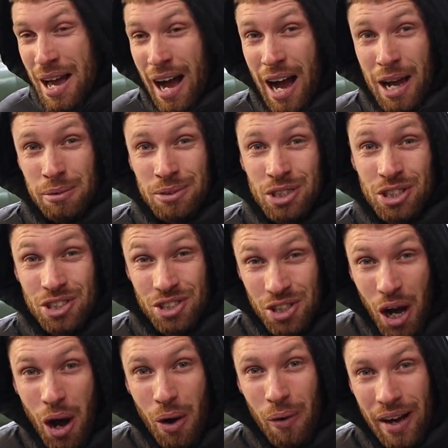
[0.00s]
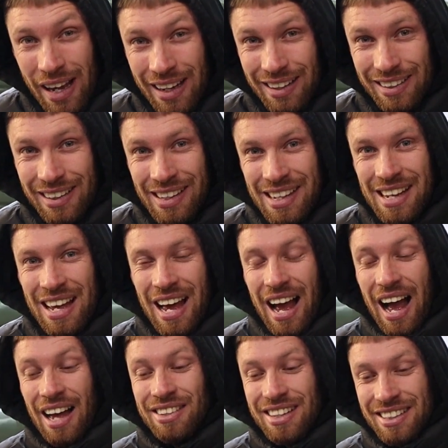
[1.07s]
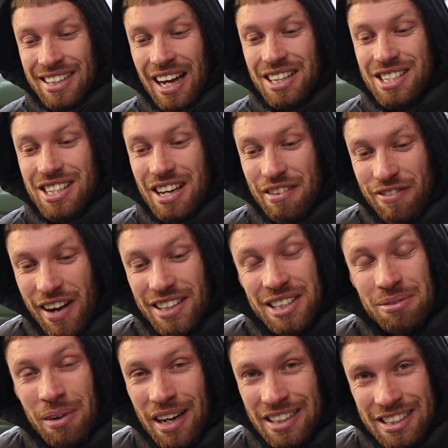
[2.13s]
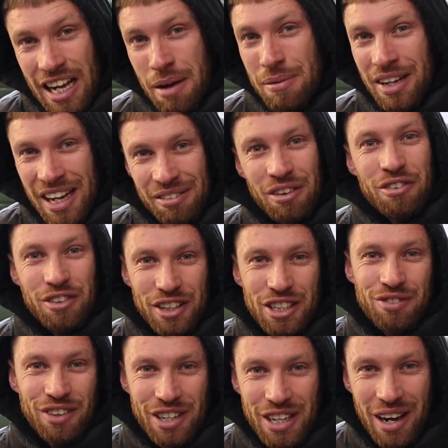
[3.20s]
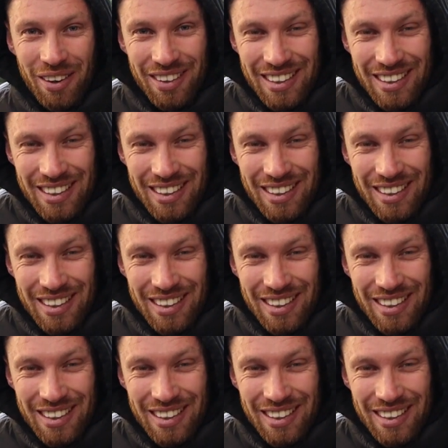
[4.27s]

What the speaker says: I'm so ill and it's actually affecting my excitement level for this video.